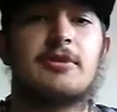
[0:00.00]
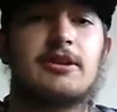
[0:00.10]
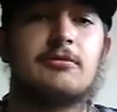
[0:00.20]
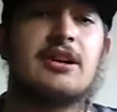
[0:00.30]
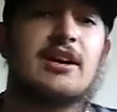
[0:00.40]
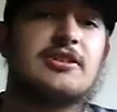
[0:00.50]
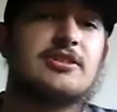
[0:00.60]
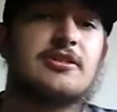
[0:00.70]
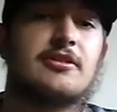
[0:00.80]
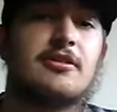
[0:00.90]
The way I
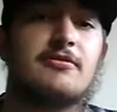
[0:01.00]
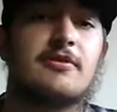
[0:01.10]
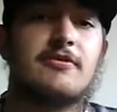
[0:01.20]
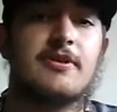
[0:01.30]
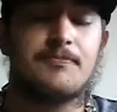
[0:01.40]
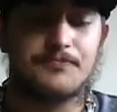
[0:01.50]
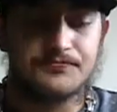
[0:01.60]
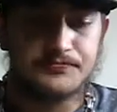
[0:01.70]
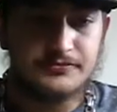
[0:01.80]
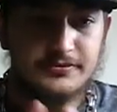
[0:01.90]
started off with it
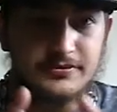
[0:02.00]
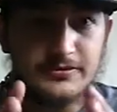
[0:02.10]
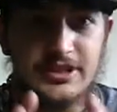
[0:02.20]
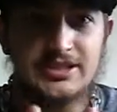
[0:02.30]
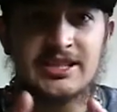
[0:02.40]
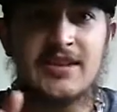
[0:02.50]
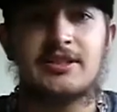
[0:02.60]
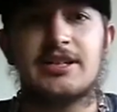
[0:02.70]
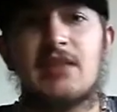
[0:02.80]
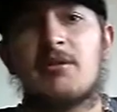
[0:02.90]
is
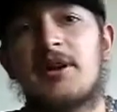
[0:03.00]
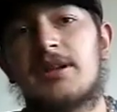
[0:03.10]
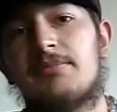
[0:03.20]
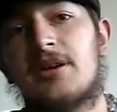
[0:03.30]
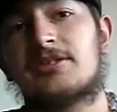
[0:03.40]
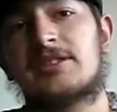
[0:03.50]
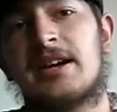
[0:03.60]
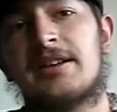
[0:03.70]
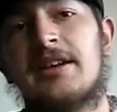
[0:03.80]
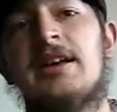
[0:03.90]
every time I want to post
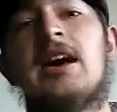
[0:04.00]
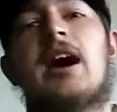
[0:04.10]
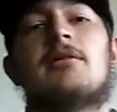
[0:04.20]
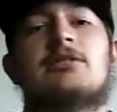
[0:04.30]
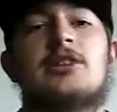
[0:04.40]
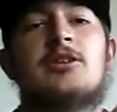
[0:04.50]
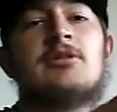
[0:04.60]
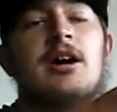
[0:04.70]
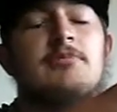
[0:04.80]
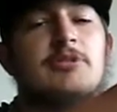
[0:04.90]
something, I would
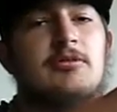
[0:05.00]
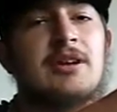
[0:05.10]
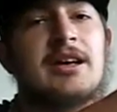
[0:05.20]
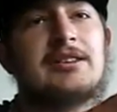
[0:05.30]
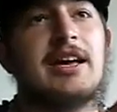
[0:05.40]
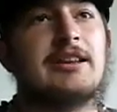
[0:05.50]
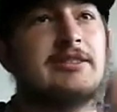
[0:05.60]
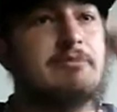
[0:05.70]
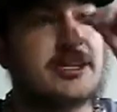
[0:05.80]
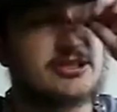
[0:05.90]
go up to it and take
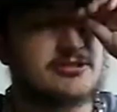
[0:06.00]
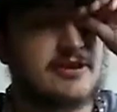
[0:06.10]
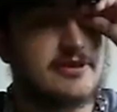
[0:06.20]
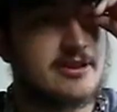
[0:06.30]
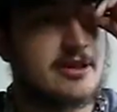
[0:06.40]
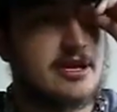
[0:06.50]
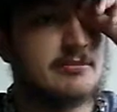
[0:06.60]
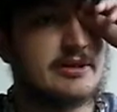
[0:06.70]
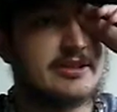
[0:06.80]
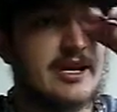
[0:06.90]
the picture of it.
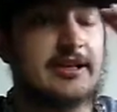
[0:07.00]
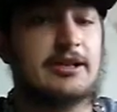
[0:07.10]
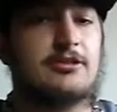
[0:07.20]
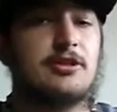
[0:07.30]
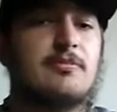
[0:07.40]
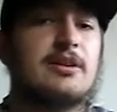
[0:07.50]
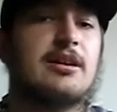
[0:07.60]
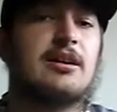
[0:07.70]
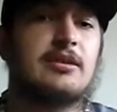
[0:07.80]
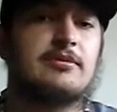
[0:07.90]
But then it took me
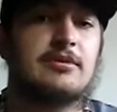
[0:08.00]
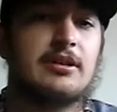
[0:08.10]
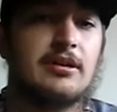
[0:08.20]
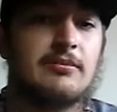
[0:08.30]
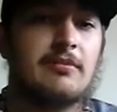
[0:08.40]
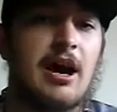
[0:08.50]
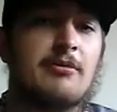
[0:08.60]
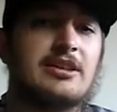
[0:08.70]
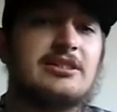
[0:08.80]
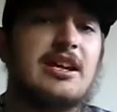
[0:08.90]
I
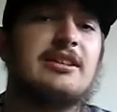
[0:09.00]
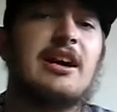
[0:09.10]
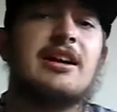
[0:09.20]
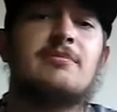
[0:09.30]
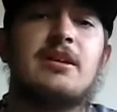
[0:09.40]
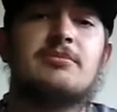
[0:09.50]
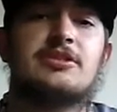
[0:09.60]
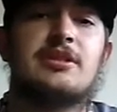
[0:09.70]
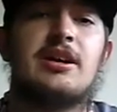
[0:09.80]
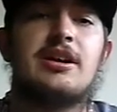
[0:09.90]
want to say 9
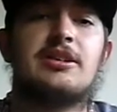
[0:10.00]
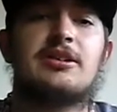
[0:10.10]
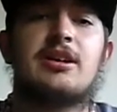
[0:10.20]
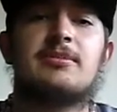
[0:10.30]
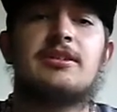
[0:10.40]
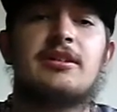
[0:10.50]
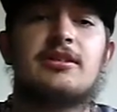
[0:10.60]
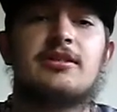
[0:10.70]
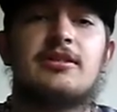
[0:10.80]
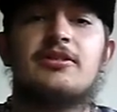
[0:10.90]
months to come to the
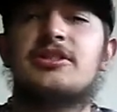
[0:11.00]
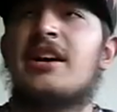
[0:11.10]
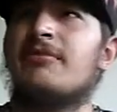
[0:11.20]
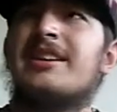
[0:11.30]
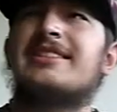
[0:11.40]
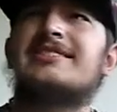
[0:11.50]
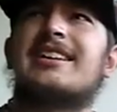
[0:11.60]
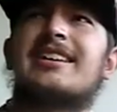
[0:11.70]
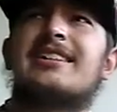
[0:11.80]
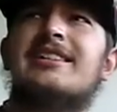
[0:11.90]
conclusion that, wait a
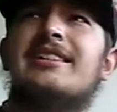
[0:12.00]
second,